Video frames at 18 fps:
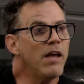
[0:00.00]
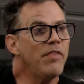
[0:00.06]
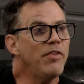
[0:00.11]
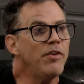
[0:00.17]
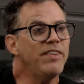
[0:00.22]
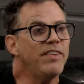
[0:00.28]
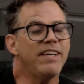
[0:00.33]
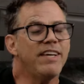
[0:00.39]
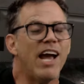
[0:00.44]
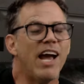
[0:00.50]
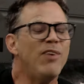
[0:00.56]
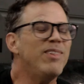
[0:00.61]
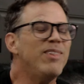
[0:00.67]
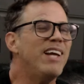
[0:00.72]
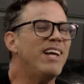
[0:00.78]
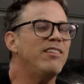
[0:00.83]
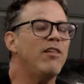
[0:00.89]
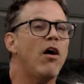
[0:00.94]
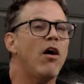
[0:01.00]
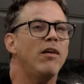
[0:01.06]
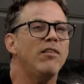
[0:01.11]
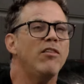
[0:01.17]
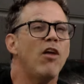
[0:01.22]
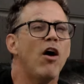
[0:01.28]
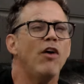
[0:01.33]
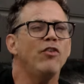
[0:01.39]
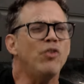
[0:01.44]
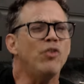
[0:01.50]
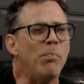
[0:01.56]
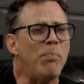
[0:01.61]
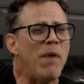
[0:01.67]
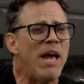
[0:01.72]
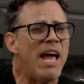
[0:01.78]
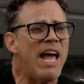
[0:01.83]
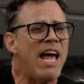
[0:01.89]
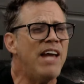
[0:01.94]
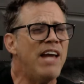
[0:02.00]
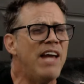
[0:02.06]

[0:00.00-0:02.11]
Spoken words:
There's a guy who like lost a bet.